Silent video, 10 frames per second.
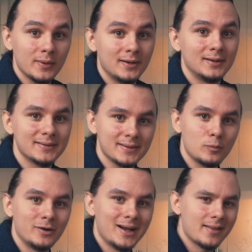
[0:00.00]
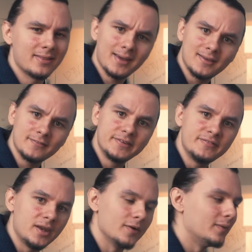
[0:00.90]
winner somewhere at the end of the
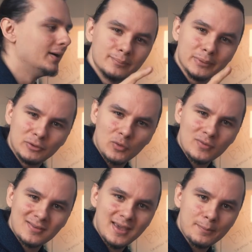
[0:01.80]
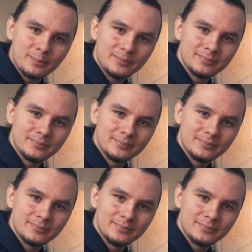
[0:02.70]
video. But don't skip!